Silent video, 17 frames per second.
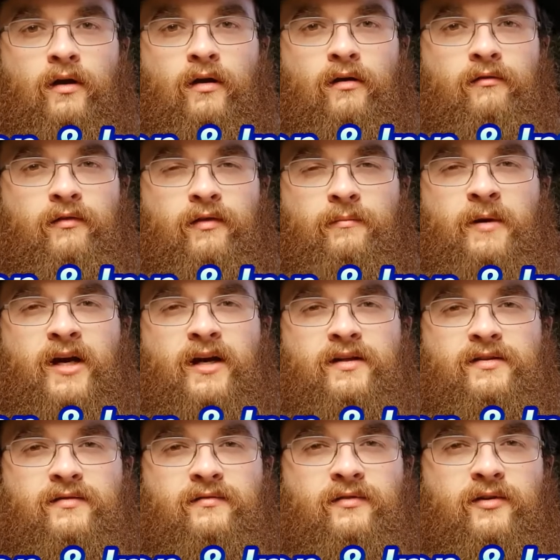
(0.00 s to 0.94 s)
Over the
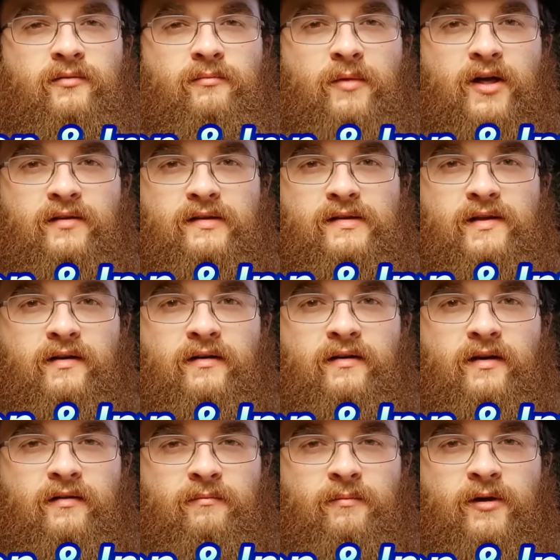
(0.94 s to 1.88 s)
past few months
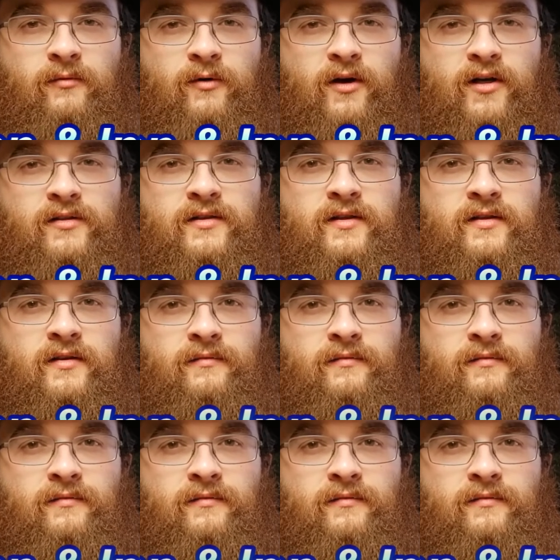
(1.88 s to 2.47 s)
here I've been watching